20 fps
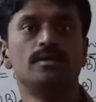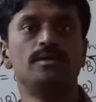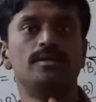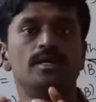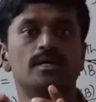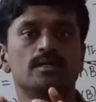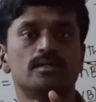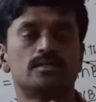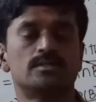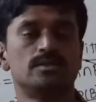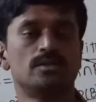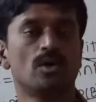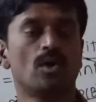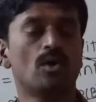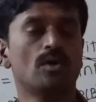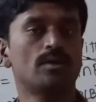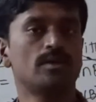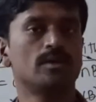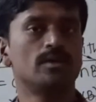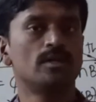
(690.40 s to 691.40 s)
does
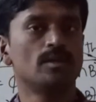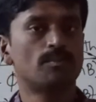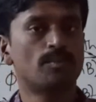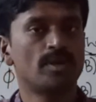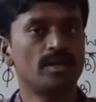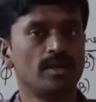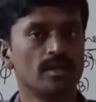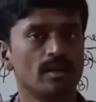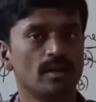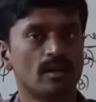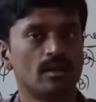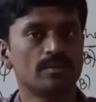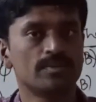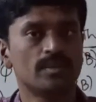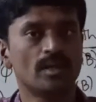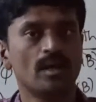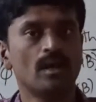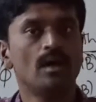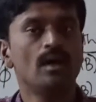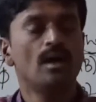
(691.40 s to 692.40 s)
not depending on
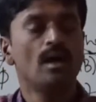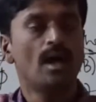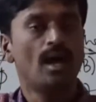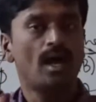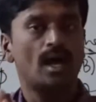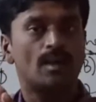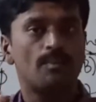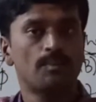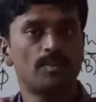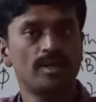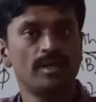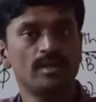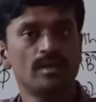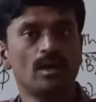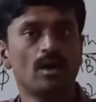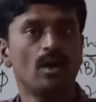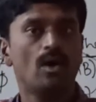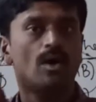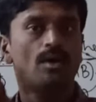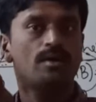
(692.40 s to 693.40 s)
the
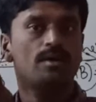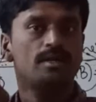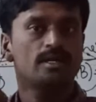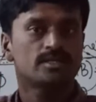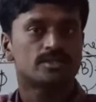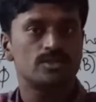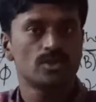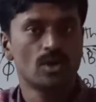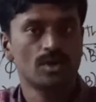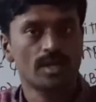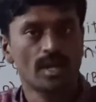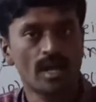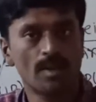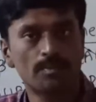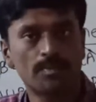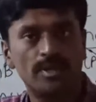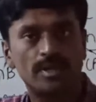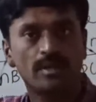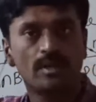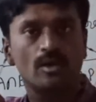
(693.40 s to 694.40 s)
happening or does not
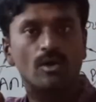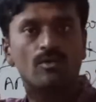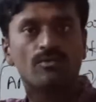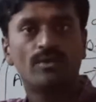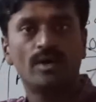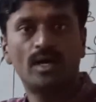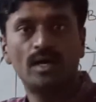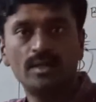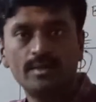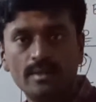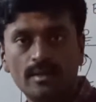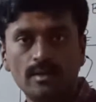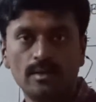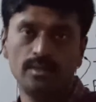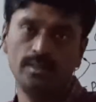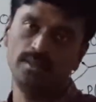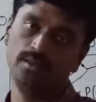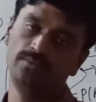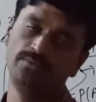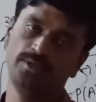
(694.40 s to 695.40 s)
happening of other
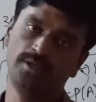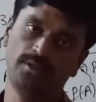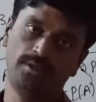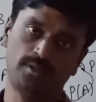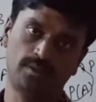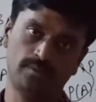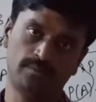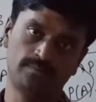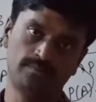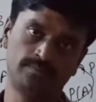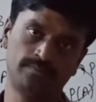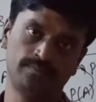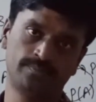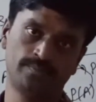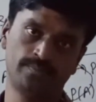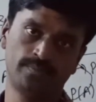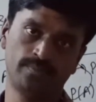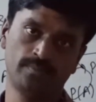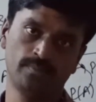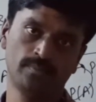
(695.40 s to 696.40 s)
event.
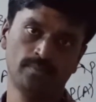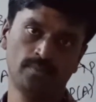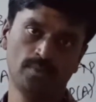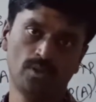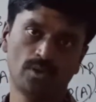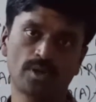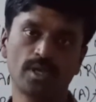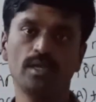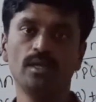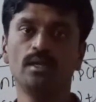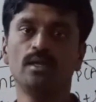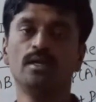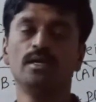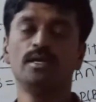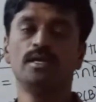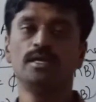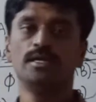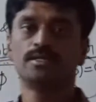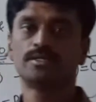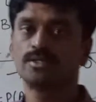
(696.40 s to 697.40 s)
Okay.
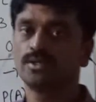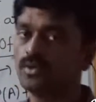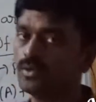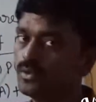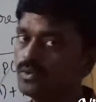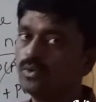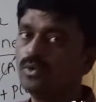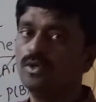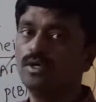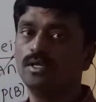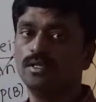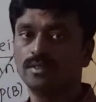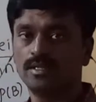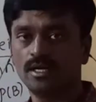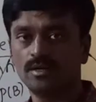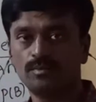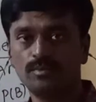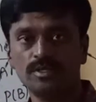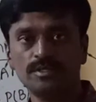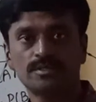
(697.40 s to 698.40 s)
So
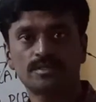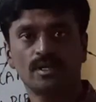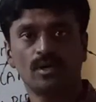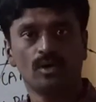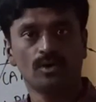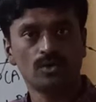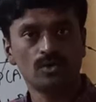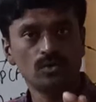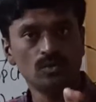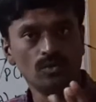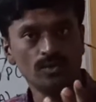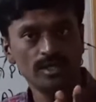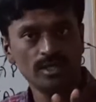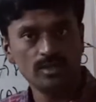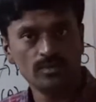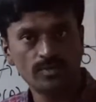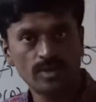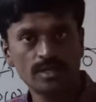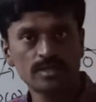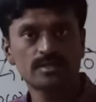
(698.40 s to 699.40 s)
that means two
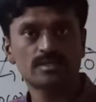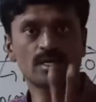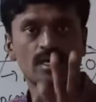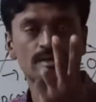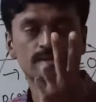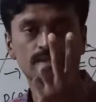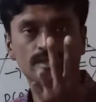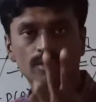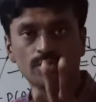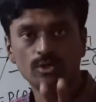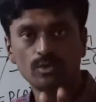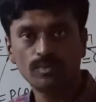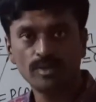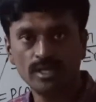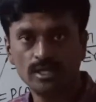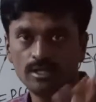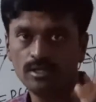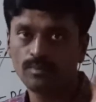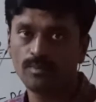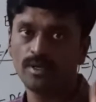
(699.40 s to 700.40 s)
events are said to
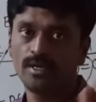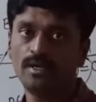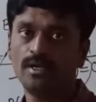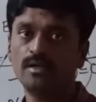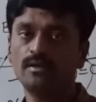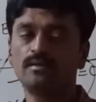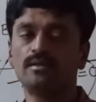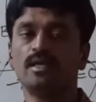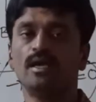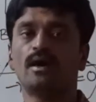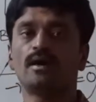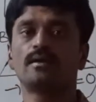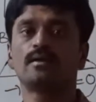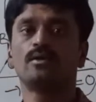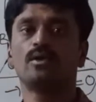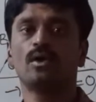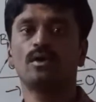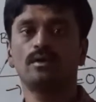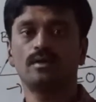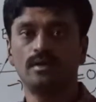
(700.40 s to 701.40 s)
be independent, they are
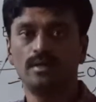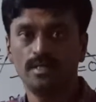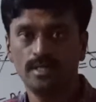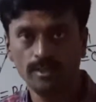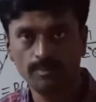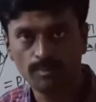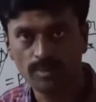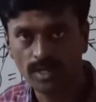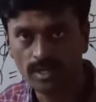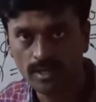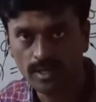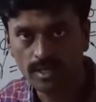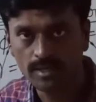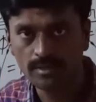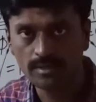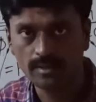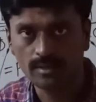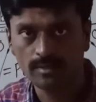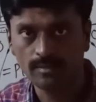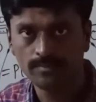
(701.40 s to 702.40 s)
not
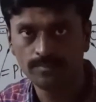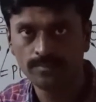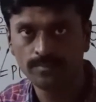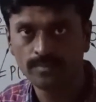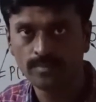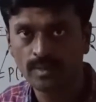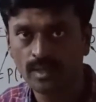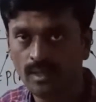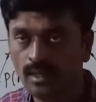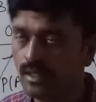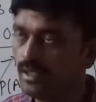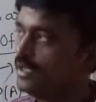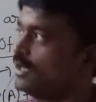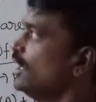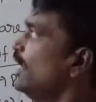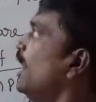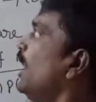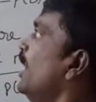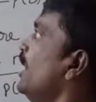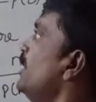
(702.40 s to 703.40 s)
dependent.
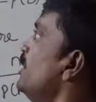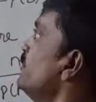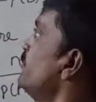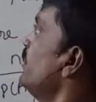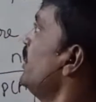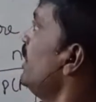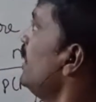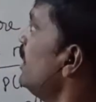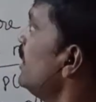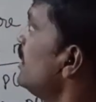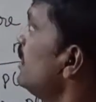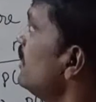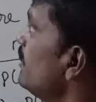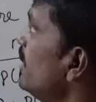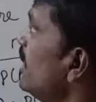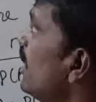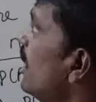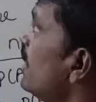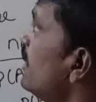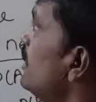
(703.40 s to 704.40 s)
And if A and
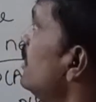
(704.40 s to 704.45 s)
B are